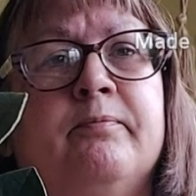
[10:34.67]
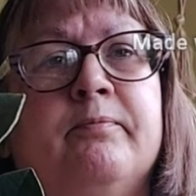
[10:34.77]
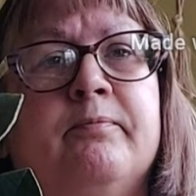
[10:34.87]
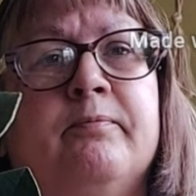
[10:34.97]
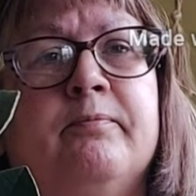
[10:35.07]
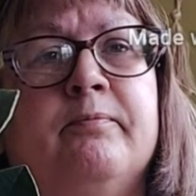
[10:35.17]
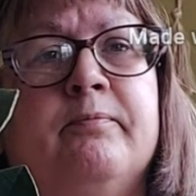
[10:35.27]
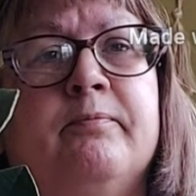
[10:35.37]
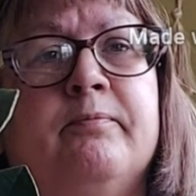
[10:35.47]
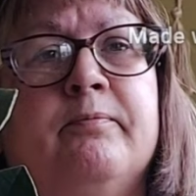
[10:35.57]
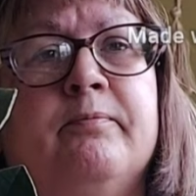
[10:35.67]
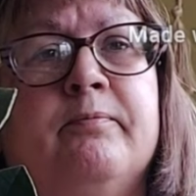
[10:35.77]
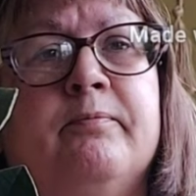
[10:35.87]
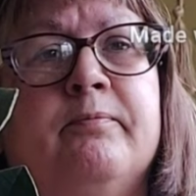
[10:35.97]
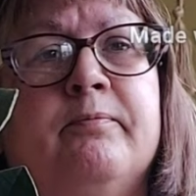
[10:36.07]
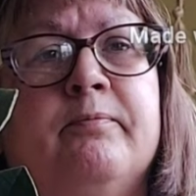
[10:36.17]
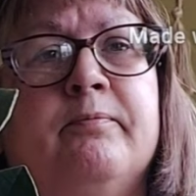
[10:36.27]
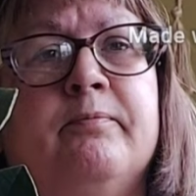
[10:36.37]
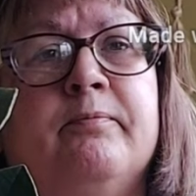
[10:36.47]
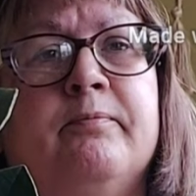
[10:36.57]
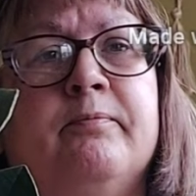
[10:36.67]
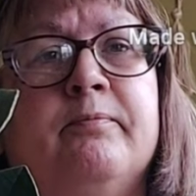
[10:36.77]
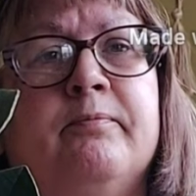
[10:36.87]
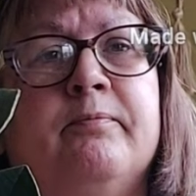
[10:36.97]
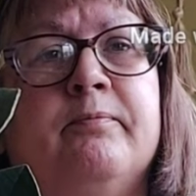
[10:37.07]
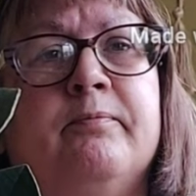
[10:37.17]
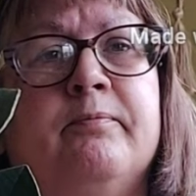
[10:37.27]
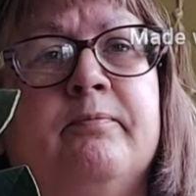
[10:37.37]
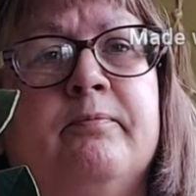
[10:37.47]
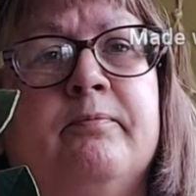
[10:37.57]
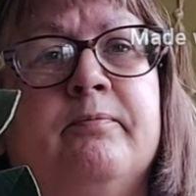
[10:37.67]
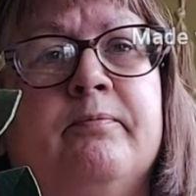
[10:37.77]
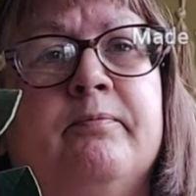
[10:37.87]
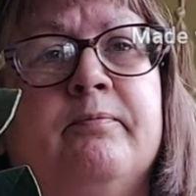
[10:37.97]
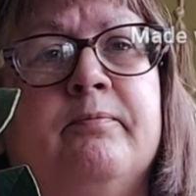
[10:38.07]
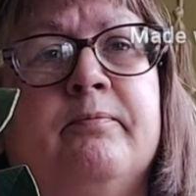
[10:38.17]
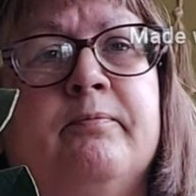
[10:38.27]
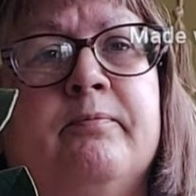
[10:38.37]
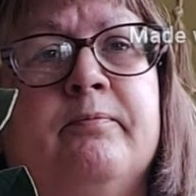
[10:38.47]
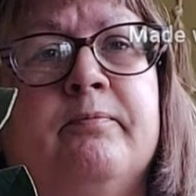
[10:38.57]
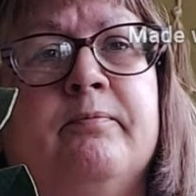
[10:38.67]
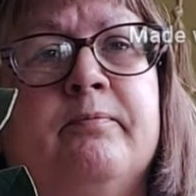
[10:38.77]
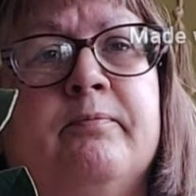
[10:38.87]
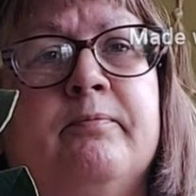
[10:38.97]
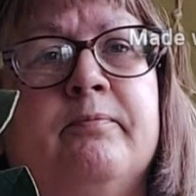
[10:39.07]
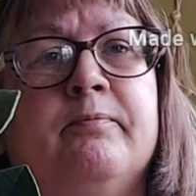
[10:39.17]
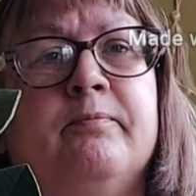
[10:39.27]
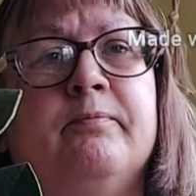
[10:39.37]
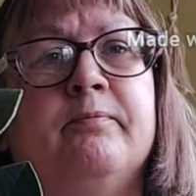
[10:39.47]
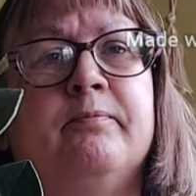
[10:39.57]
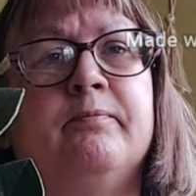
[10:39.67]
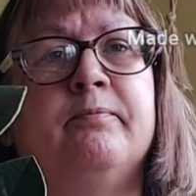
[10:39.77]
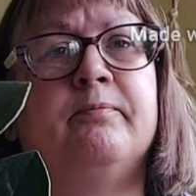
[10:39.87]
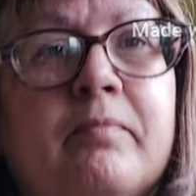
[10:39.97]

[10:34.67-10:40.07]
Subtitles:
[no speech]